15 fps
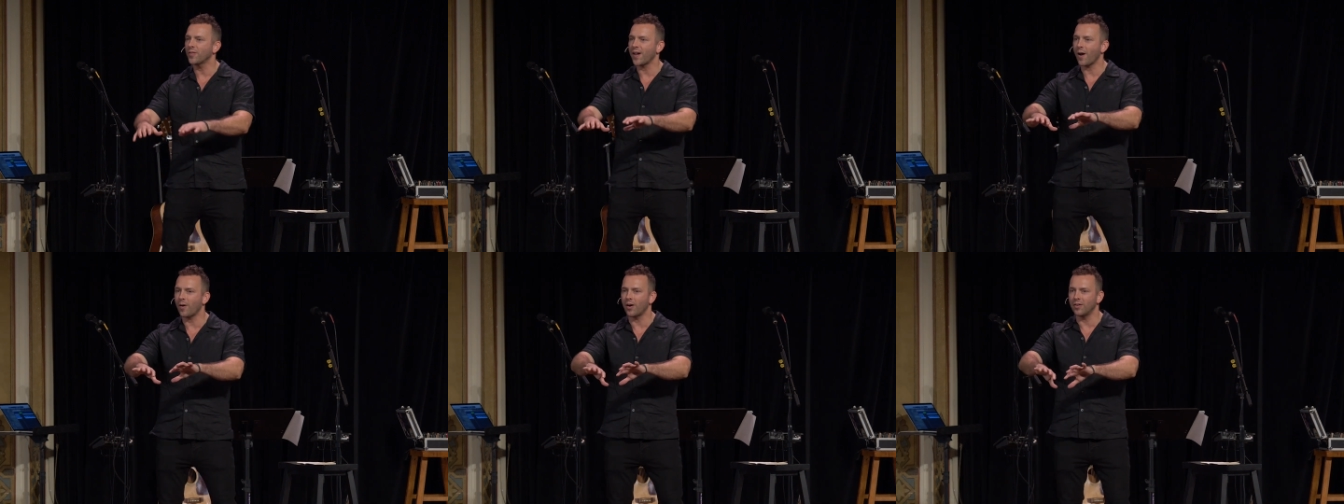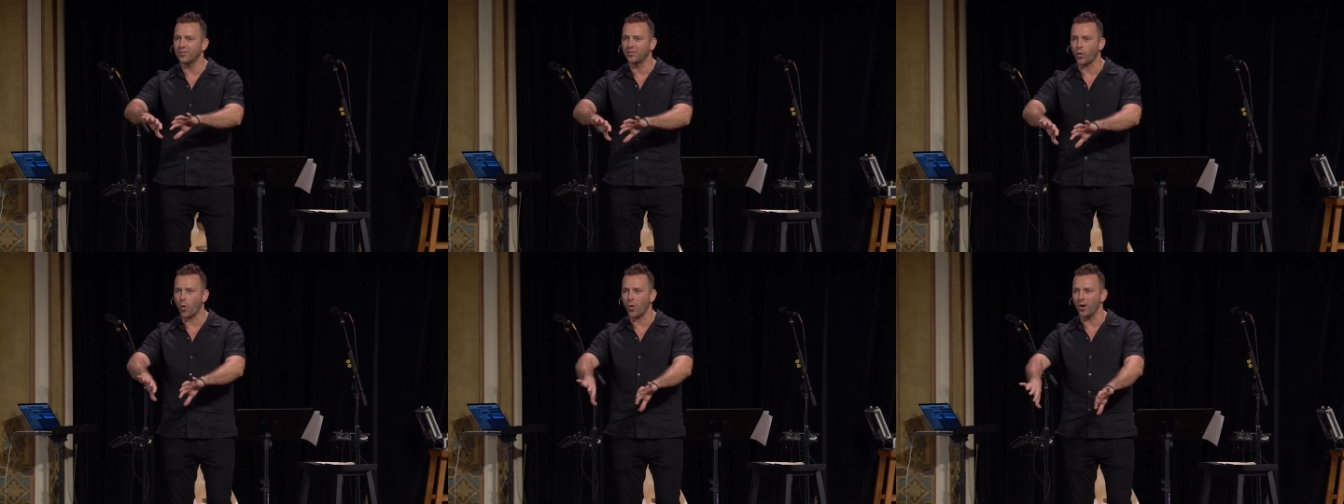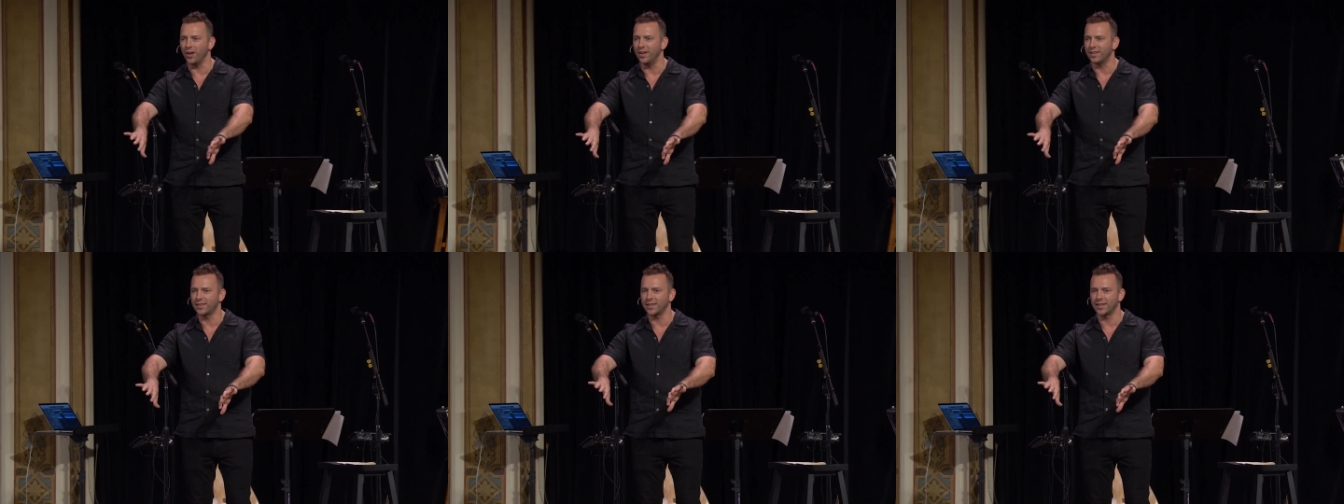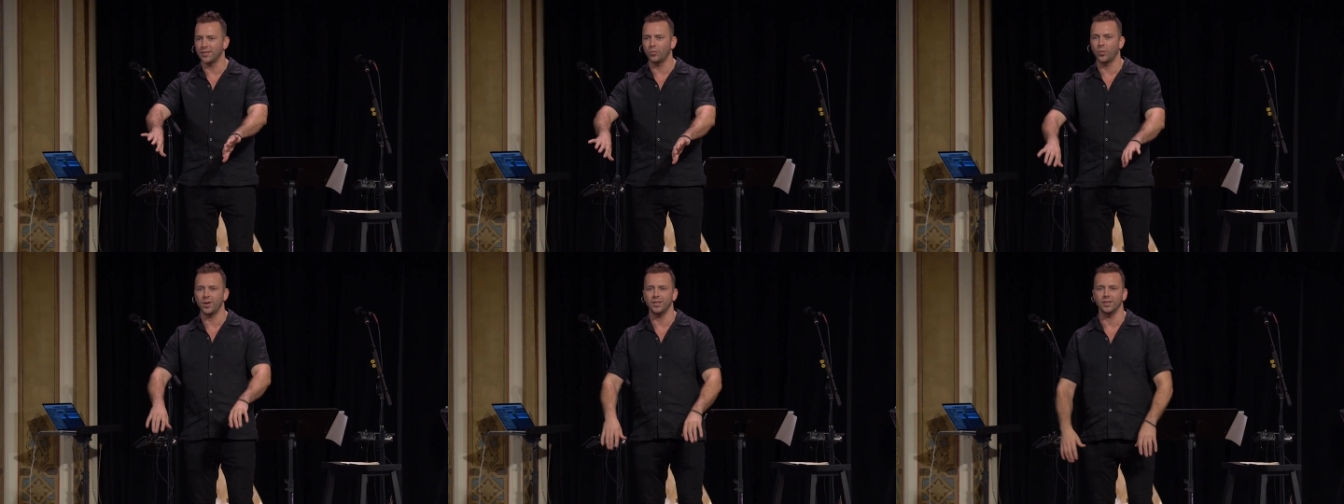out a void to
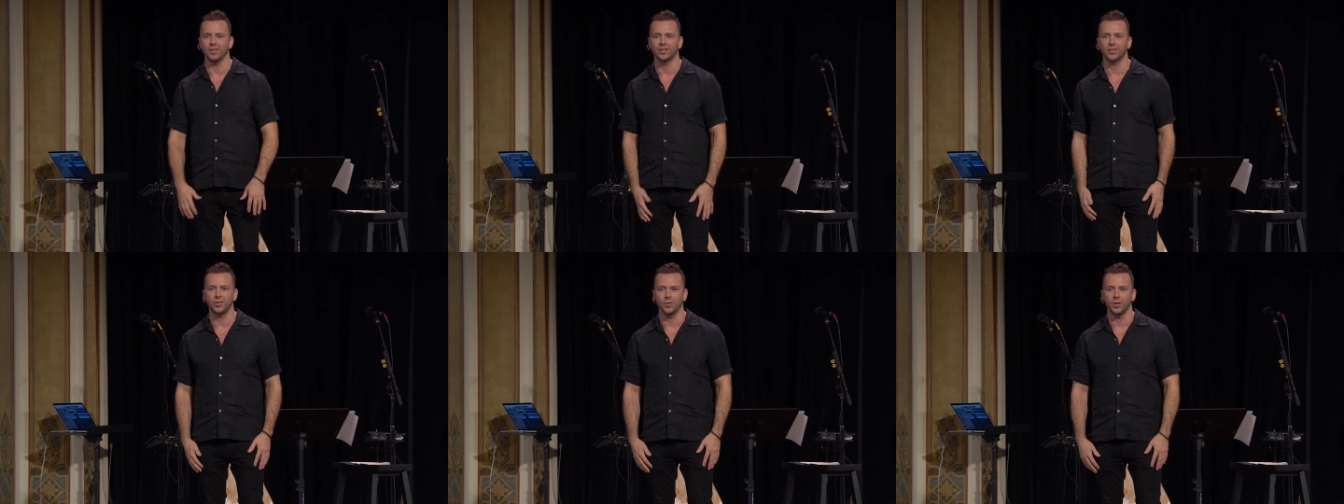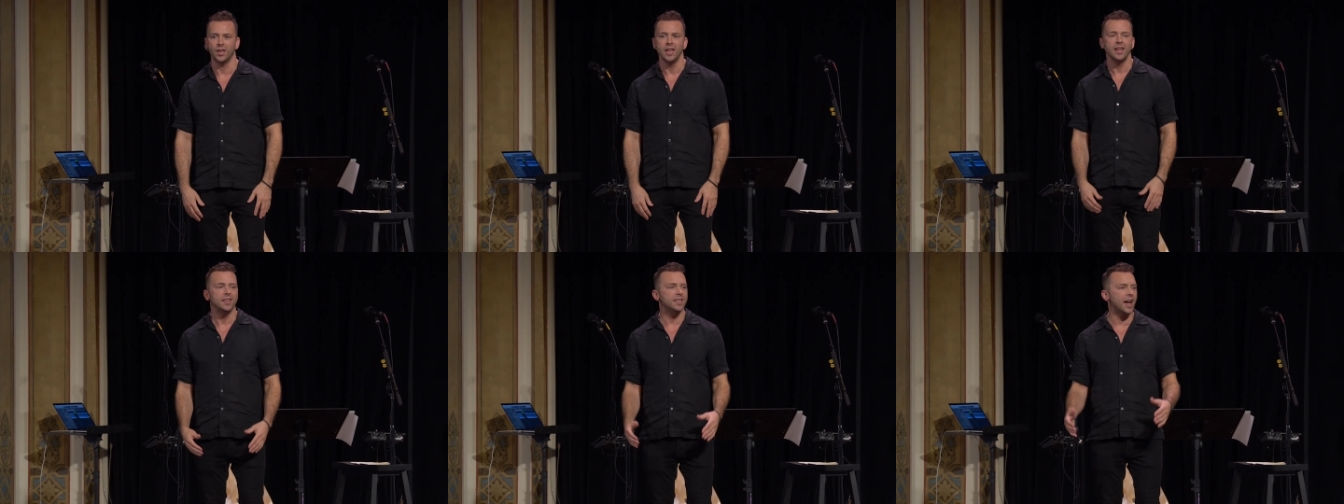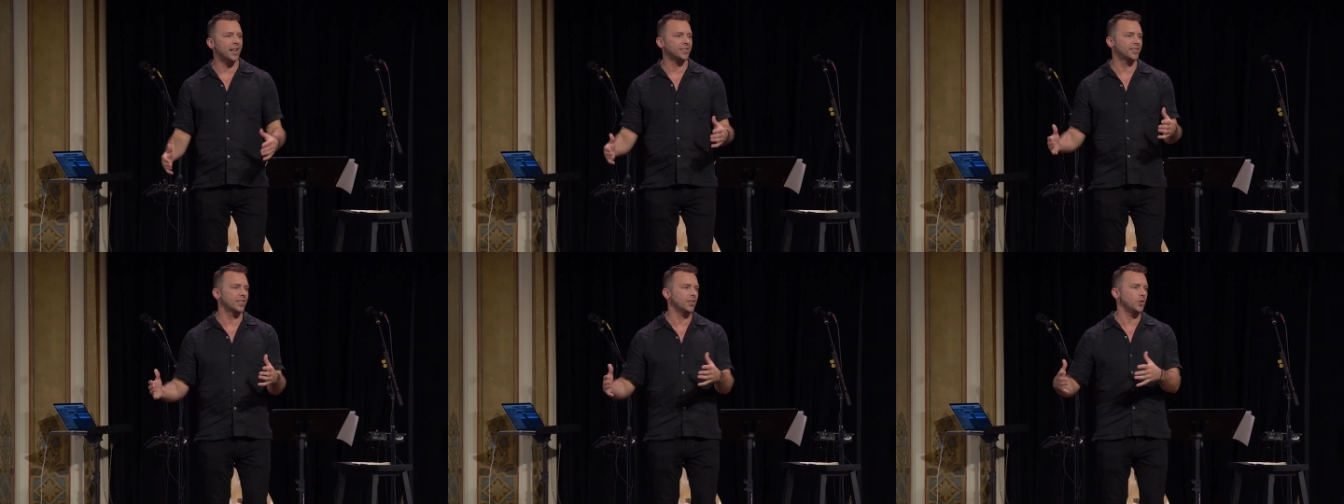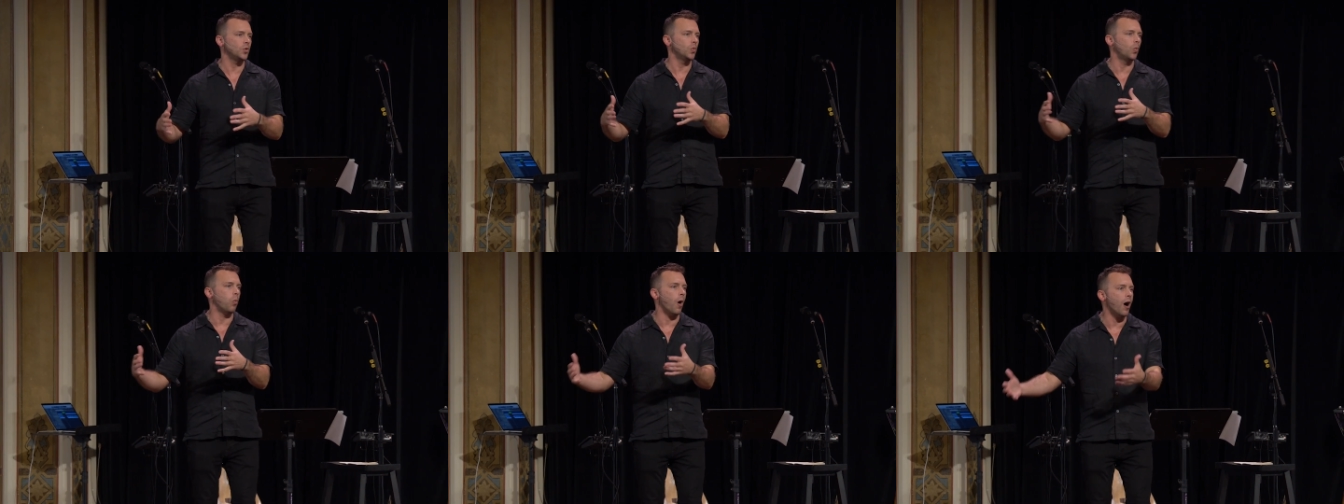give witness to it. Not so that
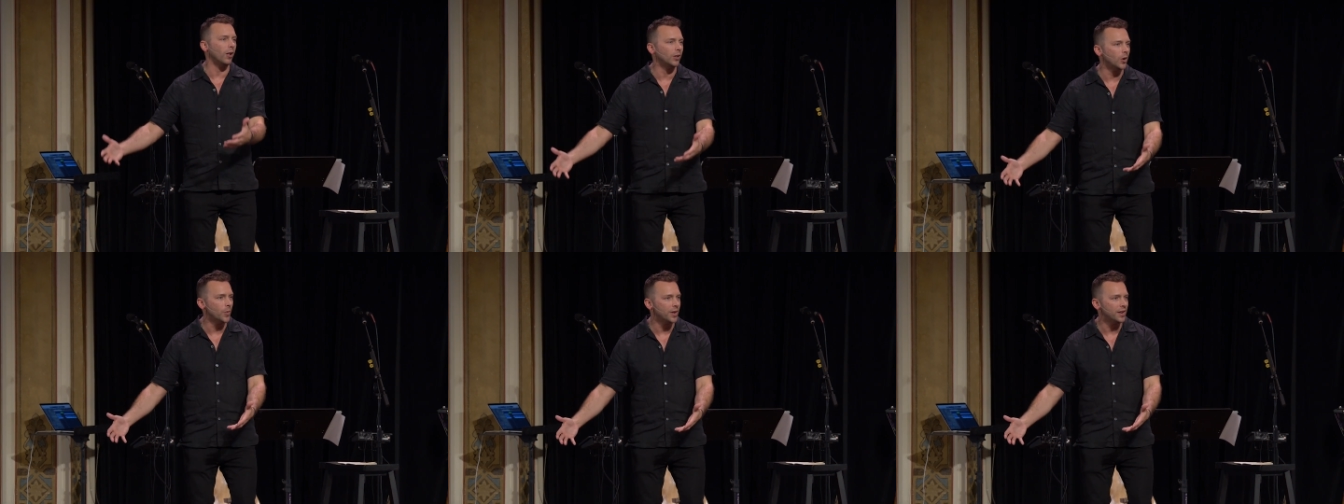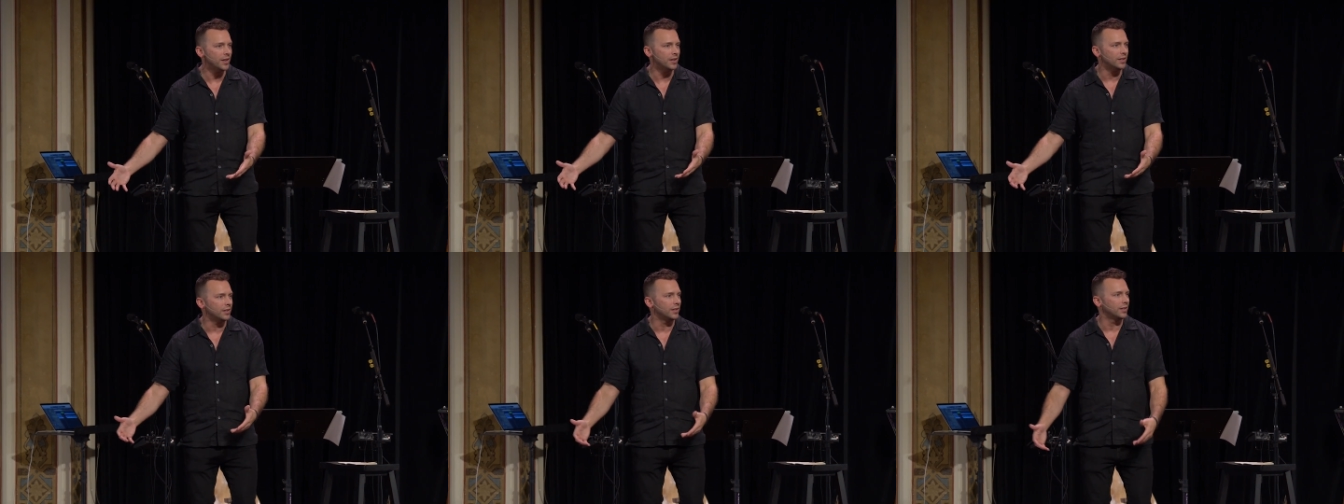you wallow in it,